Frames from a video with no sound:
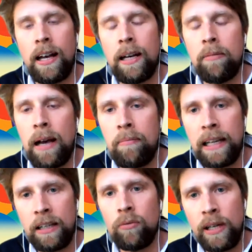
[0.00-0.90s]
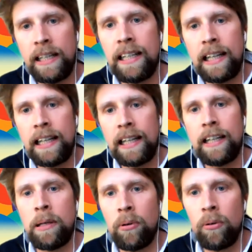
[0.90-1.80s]
and make it really clear
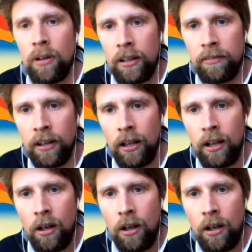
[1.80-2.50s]
to people kind of